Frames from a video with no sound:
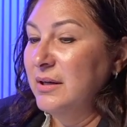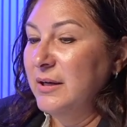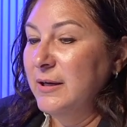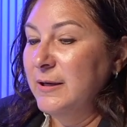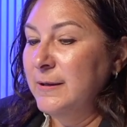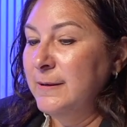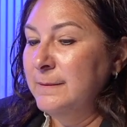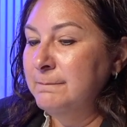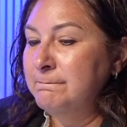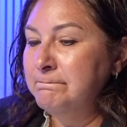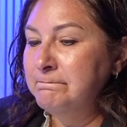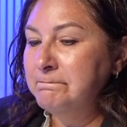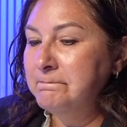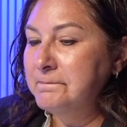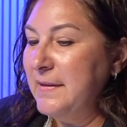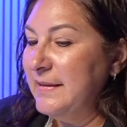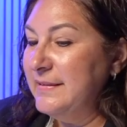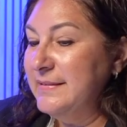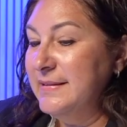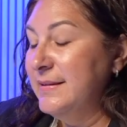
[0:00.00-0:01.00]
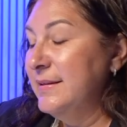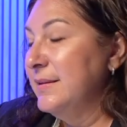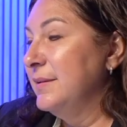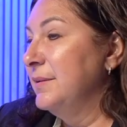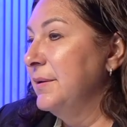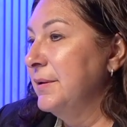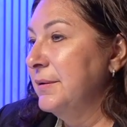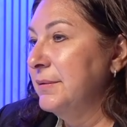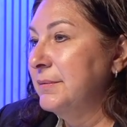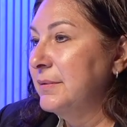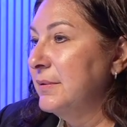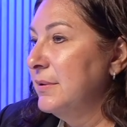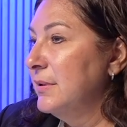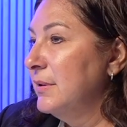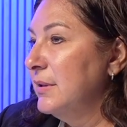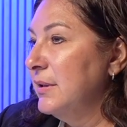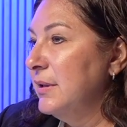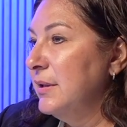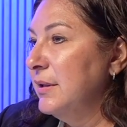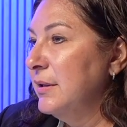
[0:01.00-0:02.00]
I didn't know,
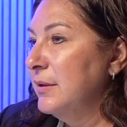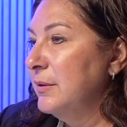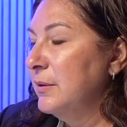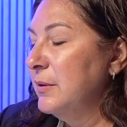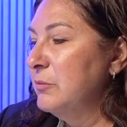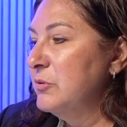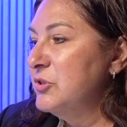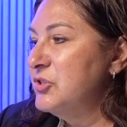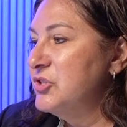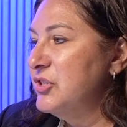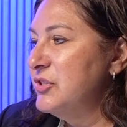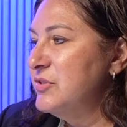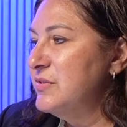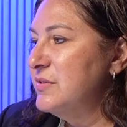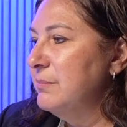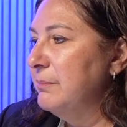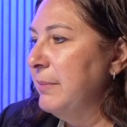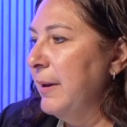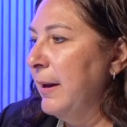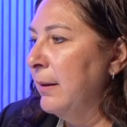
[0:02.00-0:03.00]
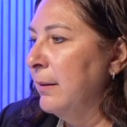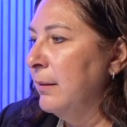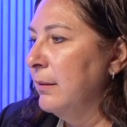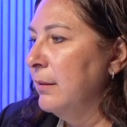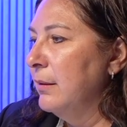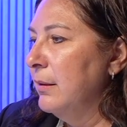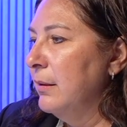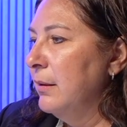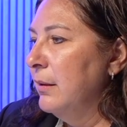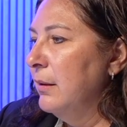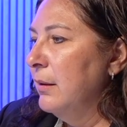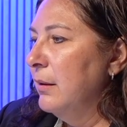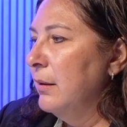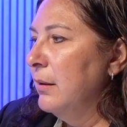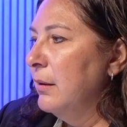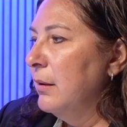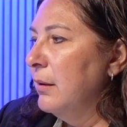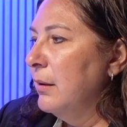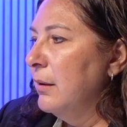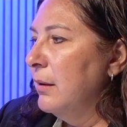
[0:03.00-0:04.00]
it was just about
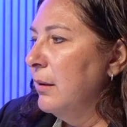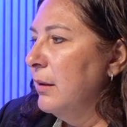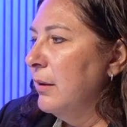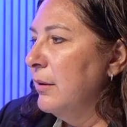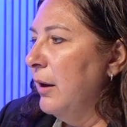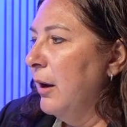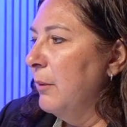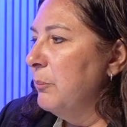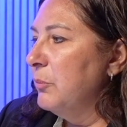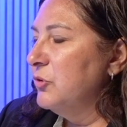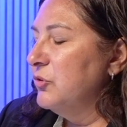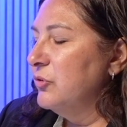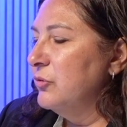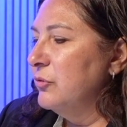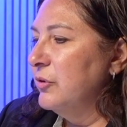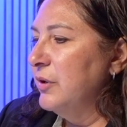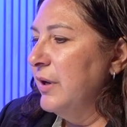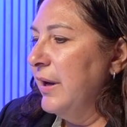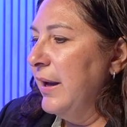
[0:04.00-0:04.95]
an opportunity.